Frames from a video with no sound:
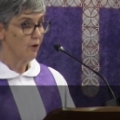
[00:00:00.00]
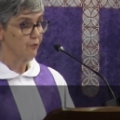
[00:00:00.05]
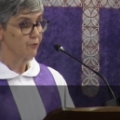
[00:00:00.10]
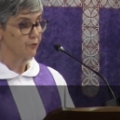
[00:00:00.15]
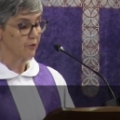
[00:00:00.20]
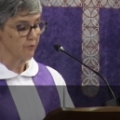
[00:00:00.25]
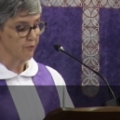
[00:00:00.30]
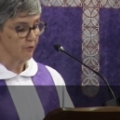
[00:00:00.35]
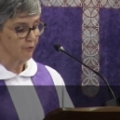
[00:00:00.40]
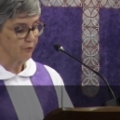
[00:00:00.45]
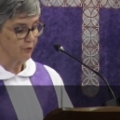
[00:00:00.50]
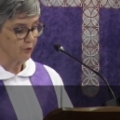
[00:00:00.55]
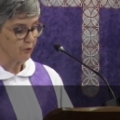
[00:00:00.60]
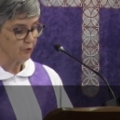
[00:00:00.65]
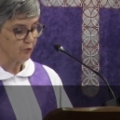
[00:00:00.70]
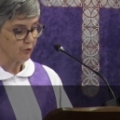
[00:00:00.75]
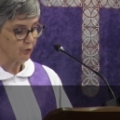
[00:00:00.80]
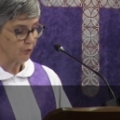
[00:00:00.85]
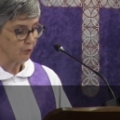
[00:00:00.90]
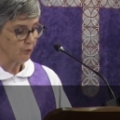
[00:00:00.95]
often
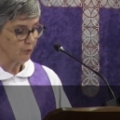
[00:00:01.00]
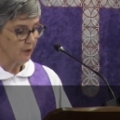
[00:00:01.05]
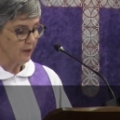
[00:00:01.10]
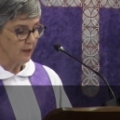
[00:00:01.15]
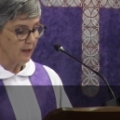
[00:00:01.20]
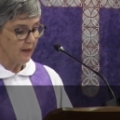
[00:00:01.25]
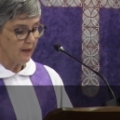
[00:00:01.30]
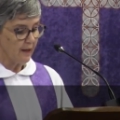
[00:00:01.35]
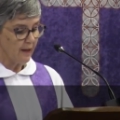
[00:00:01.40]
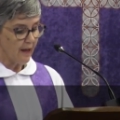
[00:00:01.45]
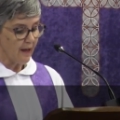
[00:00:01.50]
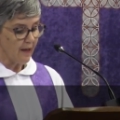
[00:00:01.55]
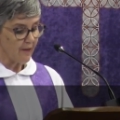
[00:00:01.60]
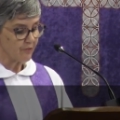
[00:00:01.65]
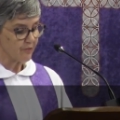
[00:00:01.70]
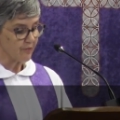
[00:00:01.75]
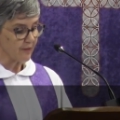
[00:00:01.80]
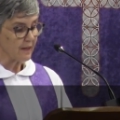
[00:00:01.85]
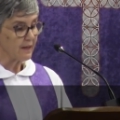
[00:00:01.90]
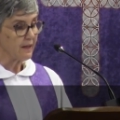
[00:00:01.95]
referred to
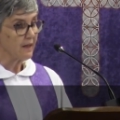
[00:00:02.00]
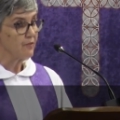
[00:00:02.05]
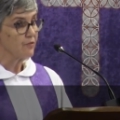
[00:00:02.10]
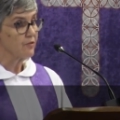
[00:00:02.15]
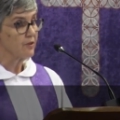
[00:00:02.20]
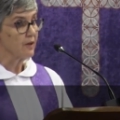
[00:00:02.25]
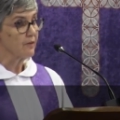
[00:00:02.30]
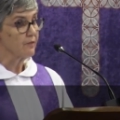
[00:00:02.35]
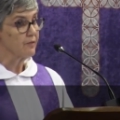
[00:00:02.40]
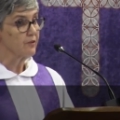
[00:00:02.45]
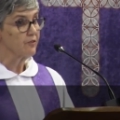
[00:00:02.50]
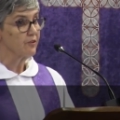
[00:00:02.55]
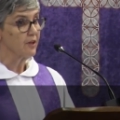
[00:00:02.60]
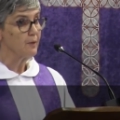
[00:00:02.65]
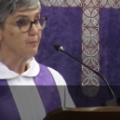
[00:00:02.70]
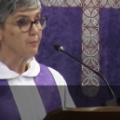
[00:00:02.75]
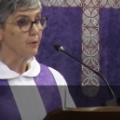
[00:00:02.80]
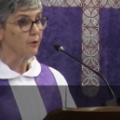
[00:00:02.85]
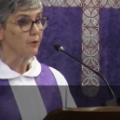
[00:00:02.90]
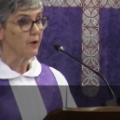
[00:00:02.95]
as the cleansing of the
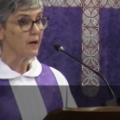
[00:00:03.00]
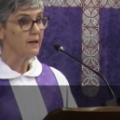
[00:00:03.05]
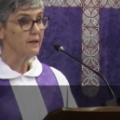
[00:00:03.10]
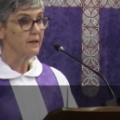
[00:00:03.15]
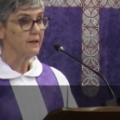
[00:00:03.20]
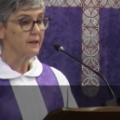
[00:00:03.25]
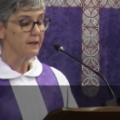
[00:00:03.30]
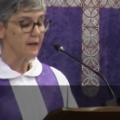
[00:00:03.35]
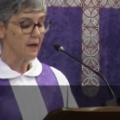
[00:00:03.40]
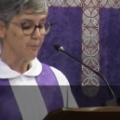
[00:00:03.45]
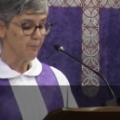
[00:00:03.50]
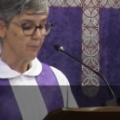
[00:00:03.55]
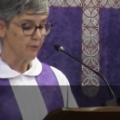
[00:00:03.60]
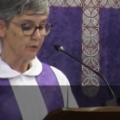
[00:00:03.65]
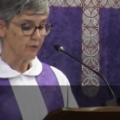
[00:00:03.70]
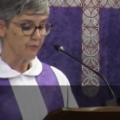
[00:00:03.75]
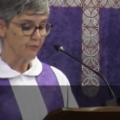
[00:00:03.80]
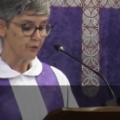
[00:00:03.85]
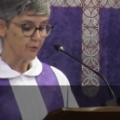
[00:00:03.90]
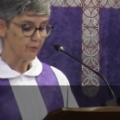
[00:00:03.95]
temple, in a
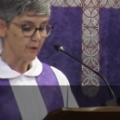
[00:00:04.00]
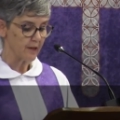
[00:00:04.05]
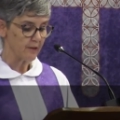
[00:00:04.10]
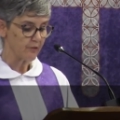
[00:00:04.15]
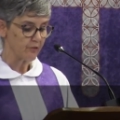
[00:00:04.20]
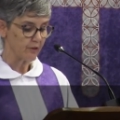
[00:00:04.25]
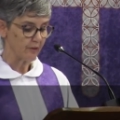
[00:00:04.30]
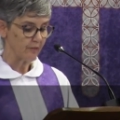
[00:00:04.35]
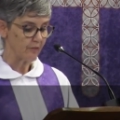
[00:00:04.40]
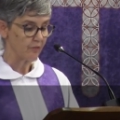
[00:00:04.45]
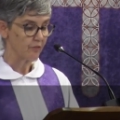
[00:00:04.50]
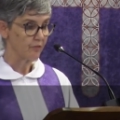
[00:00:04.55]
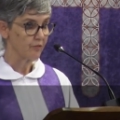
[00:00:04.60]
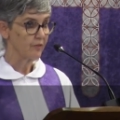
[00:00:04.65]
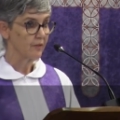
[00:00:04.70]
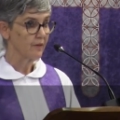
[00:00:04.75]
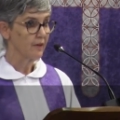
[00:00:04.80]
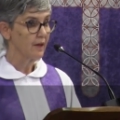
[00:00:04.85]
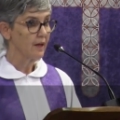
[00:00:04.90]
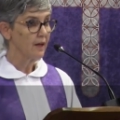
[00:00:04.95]
number of
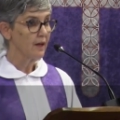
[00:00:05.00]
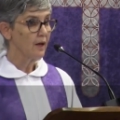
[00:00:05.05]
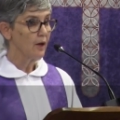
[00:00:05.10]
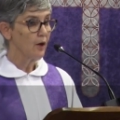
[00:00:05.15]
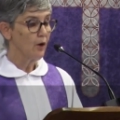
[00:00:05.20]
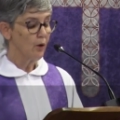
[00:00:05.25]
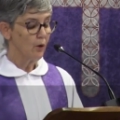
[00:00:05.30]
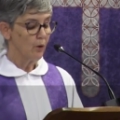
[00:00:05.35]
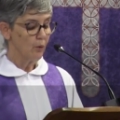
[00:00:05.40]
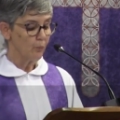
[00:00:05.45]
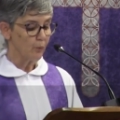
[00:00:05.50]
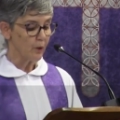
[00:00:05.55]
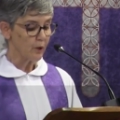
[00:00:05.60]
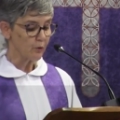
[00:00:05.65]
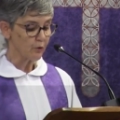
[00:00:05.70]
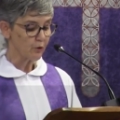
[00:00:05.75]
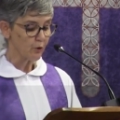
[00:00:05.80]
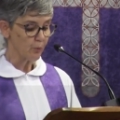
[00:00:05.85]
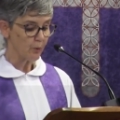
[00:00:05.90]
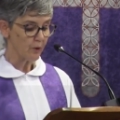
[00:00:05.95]
directions.
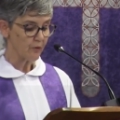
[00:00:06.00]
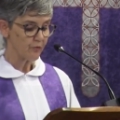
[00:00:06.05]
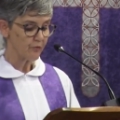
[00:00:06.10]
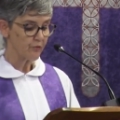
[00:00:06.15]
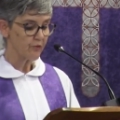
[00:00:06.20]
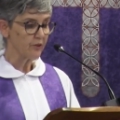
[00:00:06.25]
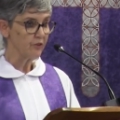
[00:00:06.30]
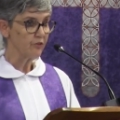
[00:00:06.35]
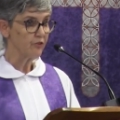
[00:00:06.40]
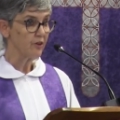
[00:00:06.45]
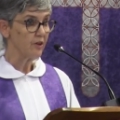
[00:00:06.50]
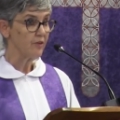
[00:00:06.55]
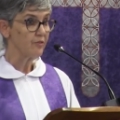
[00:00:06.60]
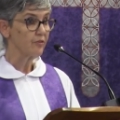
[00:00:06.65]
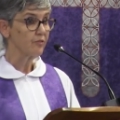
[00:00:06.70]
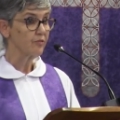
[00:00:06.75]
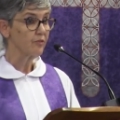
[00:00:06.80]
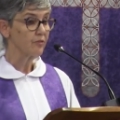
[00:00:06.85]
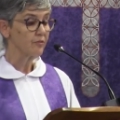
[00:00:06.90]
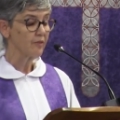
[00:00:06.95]
We could question
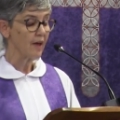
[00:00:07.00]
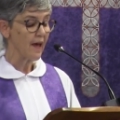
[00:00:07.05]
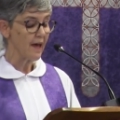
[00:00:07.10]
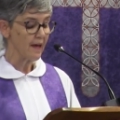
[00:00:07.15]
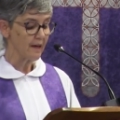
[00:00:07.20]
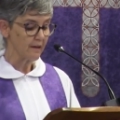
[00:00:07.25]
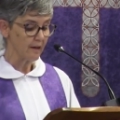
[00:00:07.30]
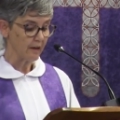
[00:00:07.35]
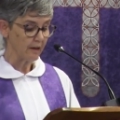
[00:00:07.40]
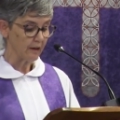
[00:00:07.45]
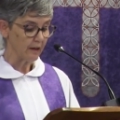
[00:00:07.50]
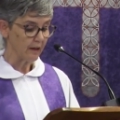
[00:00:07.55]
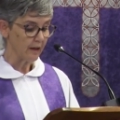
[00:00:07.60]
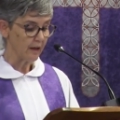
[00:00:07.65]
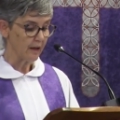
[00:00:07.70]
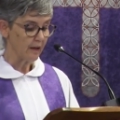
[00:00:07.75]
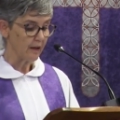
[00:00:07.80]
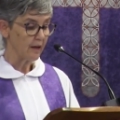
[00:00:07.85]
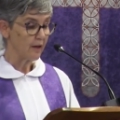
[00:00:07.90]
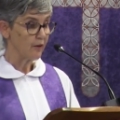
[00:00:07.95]
Jesus' anger,
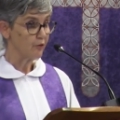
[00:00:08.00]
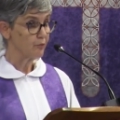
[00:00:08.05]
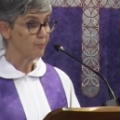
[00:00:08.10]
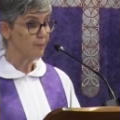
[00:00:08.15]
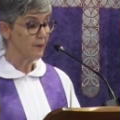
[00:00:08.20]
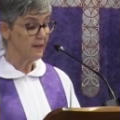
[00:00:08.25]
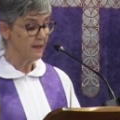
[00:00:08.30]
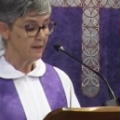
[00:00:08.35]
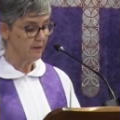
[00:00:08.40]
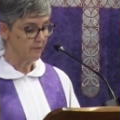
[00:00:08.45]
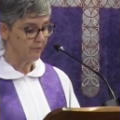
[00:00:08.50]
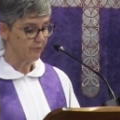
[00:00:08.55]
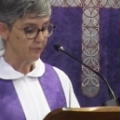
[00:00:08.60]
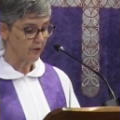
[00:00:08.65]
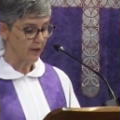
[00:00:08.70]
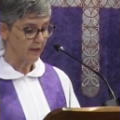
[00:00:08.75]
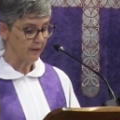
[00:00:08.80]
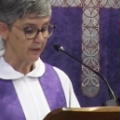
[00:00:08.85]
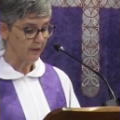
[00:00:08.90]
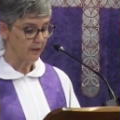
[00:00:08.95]
as many
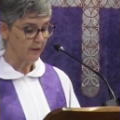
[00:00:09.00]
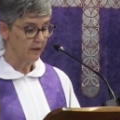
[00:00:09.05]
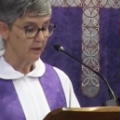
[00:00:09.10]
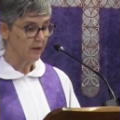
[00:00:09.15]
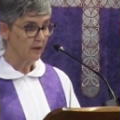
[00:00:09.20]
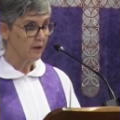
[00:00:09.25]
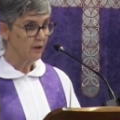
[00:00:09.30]
have done.